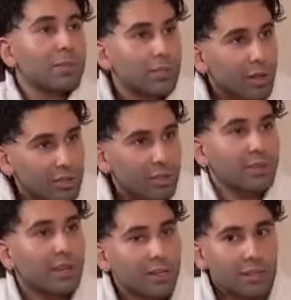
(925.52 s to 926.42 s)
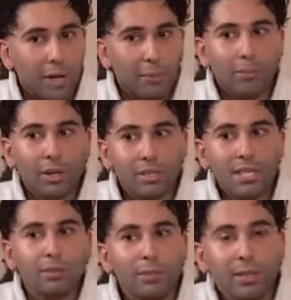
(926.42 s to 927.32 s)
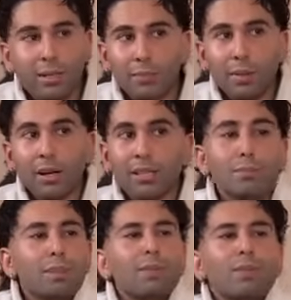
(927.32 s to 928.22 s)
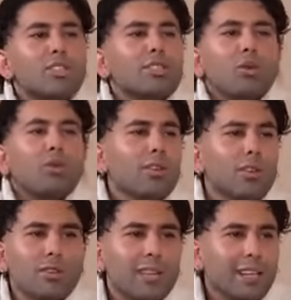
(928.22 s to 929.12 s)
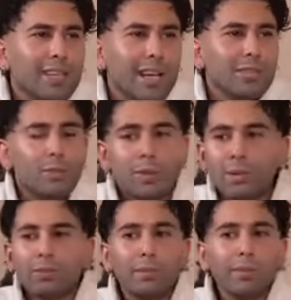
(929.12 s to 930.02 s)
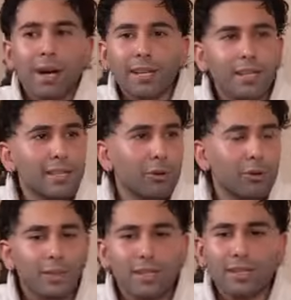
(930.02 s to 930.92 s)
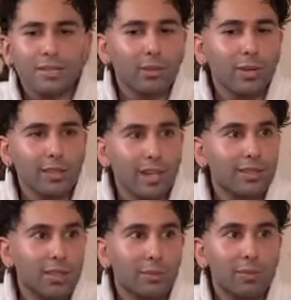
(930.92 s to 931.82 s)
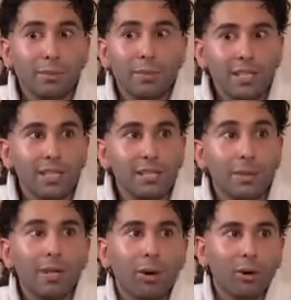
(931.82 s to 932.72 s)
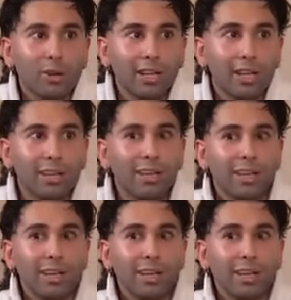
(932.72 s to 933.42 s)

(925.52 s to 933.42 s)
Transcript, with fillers: people to gossip with are them because they will be at the party and people will just overlook they're there. So people will be minding their own business, doing their thing, but the minions will be orreeing